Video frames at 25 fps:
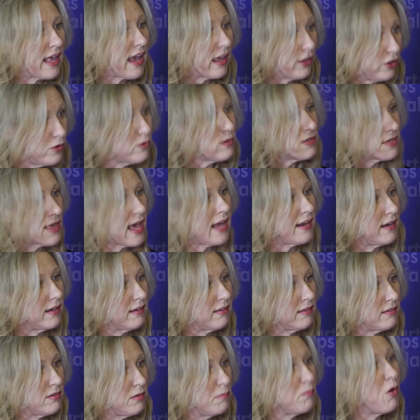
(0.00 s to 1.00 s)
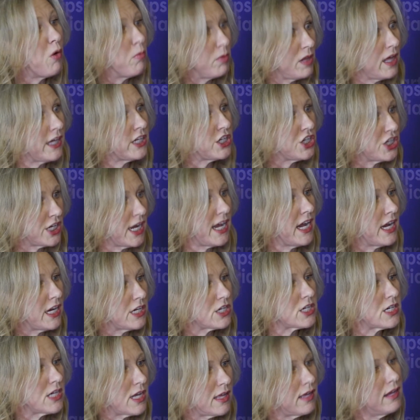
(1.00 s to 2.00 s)
use that to mobilize
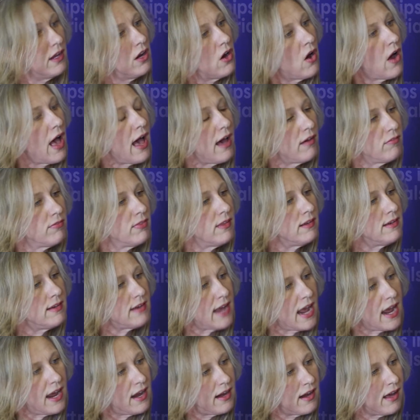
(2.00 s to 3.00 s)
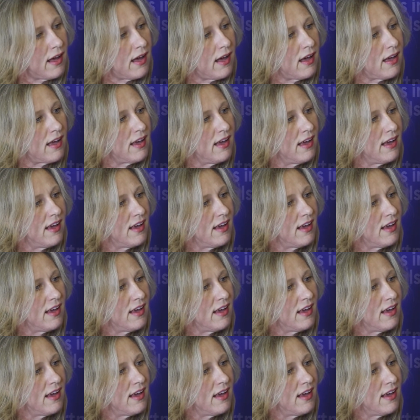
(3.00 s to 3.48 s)
change, to have the data